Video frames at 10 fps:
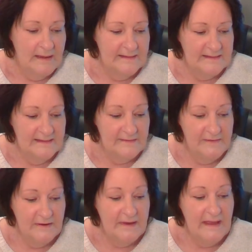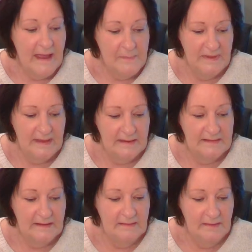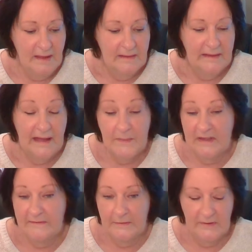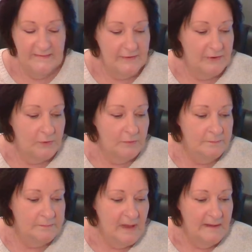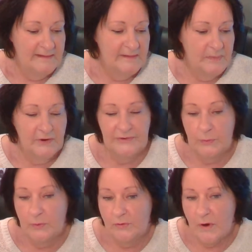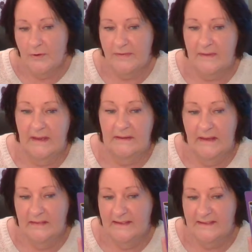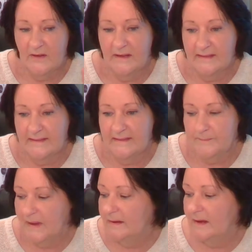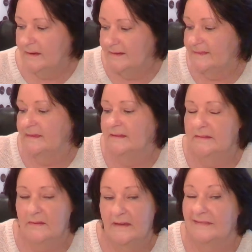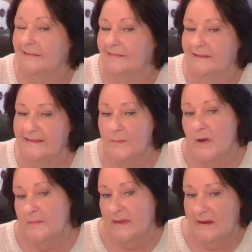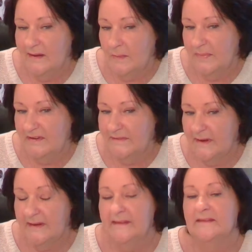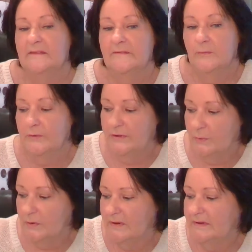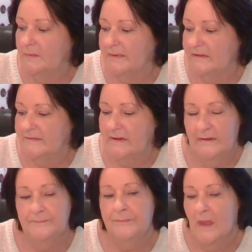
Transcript: It says a very happy ending, coming full circle, spiritual growth and insights. And like I said, I think this might be a little bit of a lesson for you, or a little bit of a